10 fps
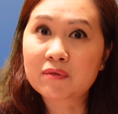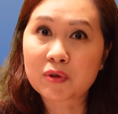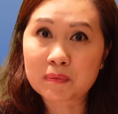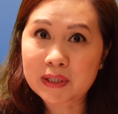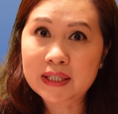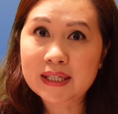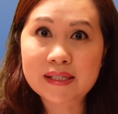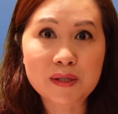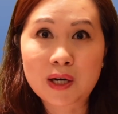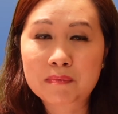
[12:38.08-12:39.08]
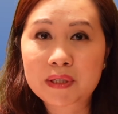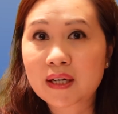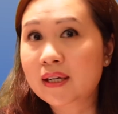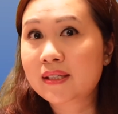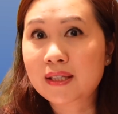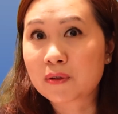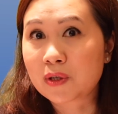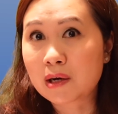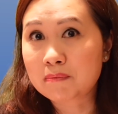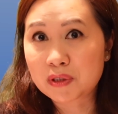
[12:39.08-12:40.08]
for me is not because they are
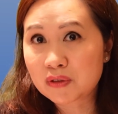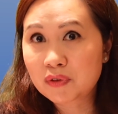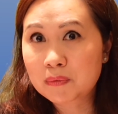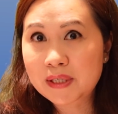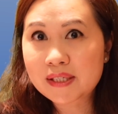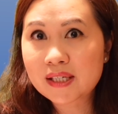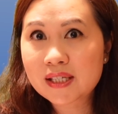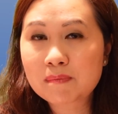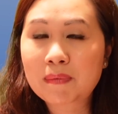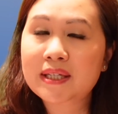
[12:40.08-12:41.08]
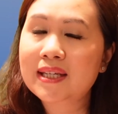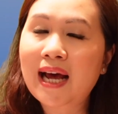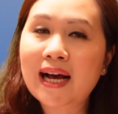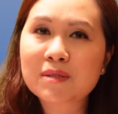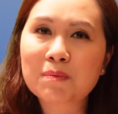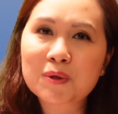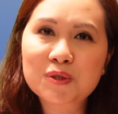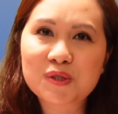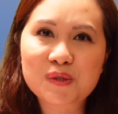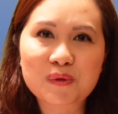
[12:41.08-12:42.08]
not beautiful pieces, but it has more to
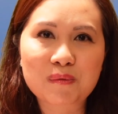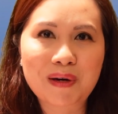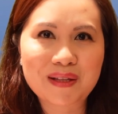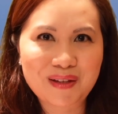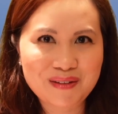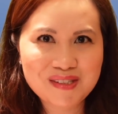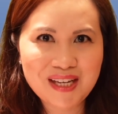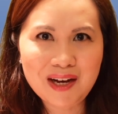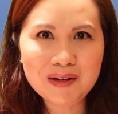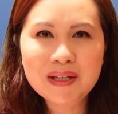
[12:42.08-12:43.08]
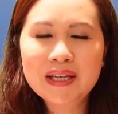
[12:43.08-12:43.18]
do with my lifestyle,